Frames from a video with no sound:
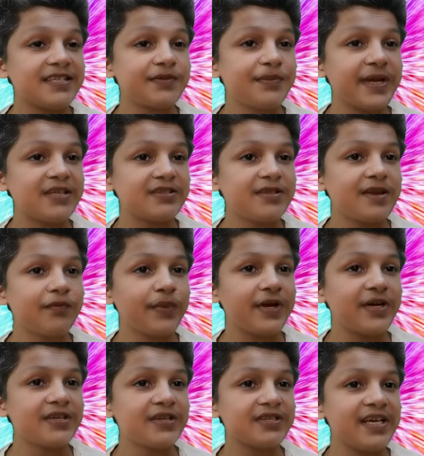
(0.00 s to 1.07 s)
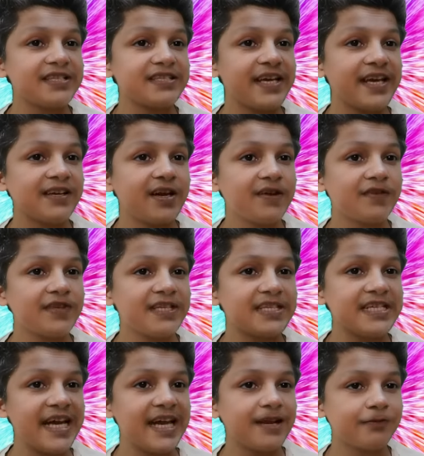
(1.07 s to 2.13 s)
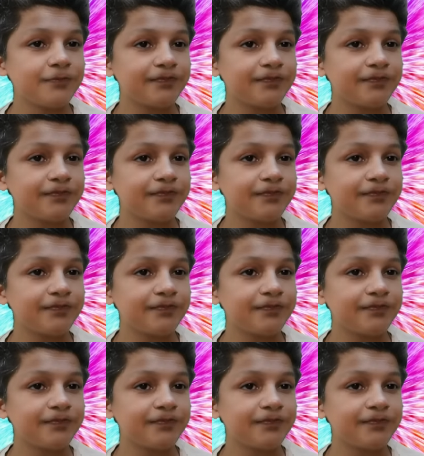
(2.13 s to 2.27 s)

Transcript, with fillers: Prince of Persia, Saint of the Time,